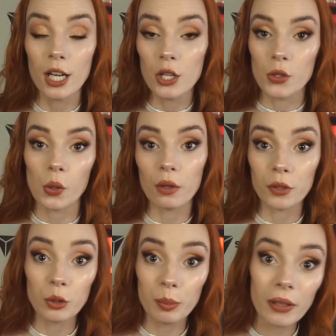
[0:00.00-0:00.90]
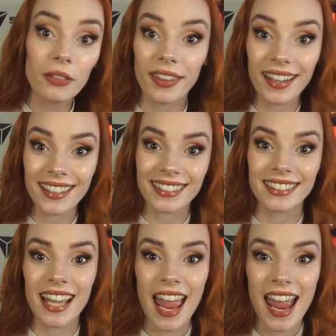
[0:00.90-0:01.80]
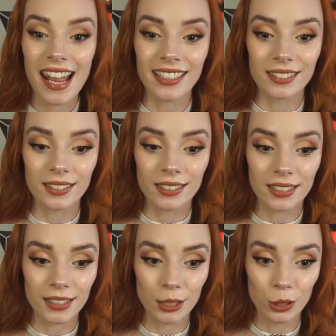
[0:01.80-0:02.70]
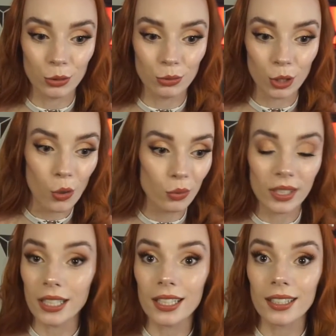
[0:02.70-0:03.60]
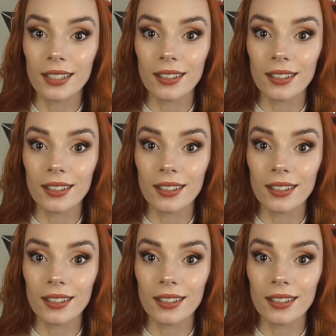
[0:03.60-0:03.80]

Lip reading: So if you build things and you don't need